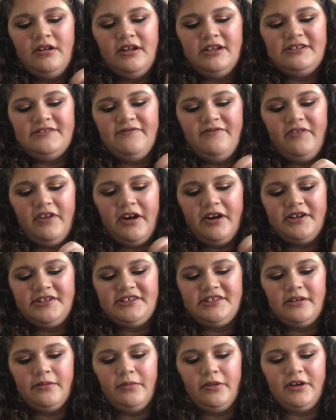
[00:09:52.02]
is very
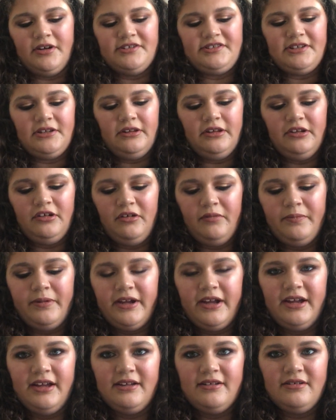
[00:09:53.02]
similar. It's a little
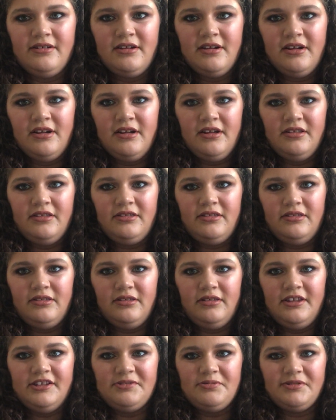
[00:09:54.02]
bit,
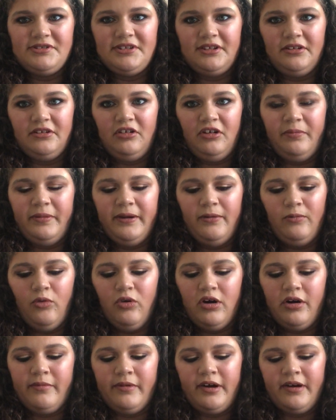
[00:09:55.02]
This one's a little bit
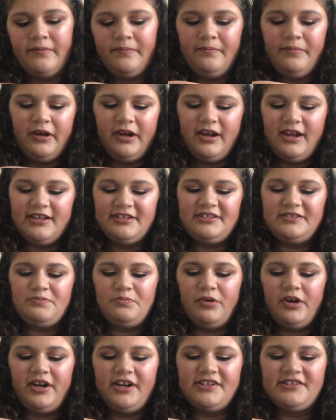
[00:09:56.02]
warmer, but it's
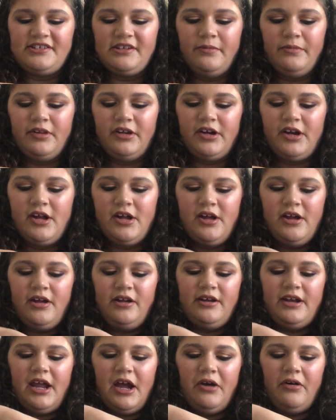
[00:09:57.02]
pretty similar.
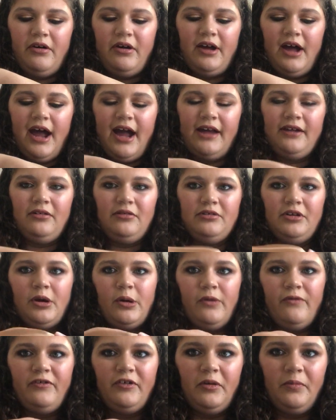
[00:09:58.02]
Now, I don't
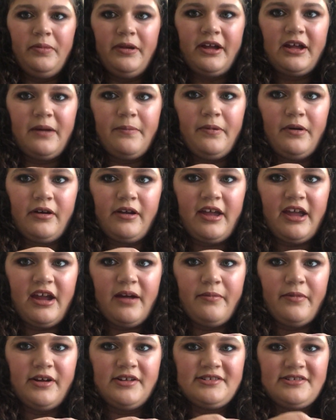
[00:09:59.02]
know if it'll pick up on
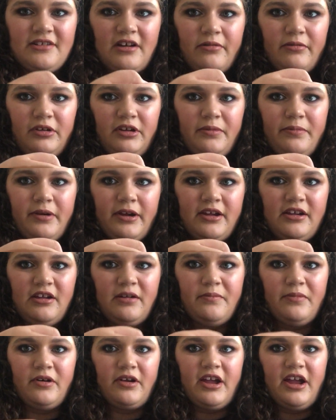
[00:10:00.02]
camera. It's not really picking
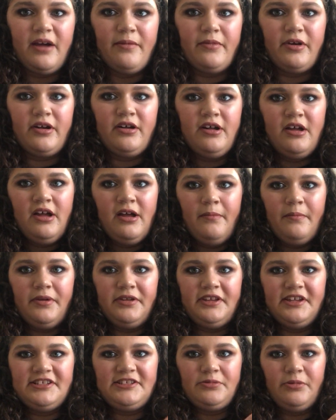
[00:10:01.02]
up on camera. But
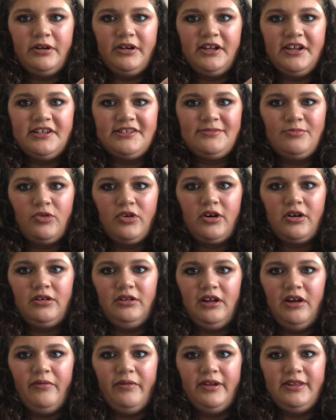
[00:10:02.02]
this one is more
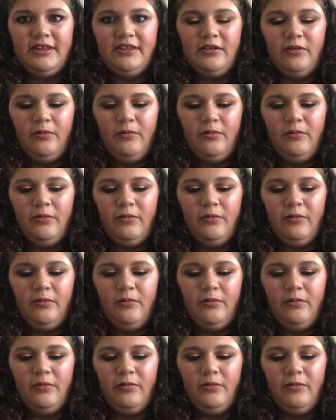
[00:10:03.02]
glowy than